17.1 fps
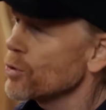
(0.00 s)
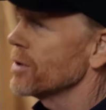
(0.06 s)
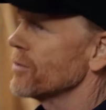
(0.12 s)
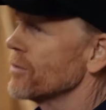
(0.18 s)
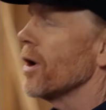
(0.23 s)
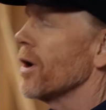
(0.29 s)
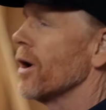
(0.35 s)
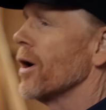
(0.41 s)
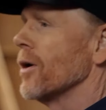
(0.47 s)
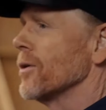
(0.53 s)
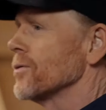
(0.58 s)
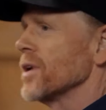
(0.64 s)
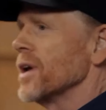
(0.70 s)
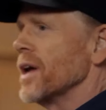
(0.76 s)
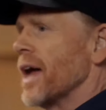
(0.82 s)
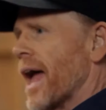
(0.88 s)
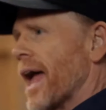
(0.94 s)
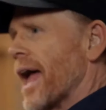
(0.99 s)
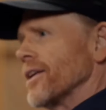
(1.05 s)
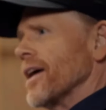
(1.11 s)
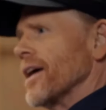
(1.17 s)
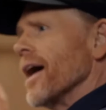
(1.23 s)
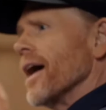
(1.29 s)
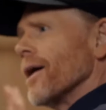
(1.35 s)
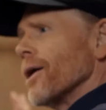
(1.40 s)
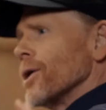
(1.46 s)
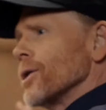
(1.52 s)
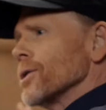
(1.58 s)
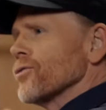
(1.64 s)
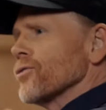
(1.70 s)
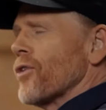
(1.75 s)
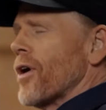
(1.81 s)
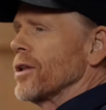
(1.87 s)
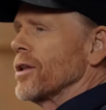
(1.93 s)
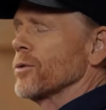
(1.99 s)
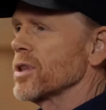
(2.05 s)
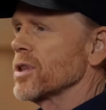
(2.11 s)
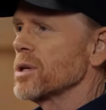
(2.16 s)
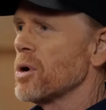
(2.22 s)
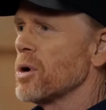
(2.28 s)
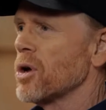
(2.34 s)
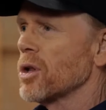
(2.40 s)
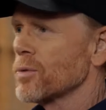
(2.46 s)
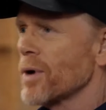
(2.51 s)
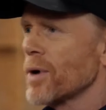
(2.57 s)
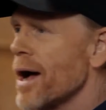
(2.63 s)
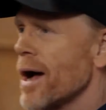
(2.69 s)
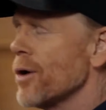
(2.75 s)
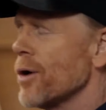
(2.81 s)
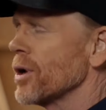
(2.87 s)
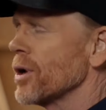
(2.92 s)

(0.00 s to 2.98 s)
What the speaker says: and you really have less time. If you need to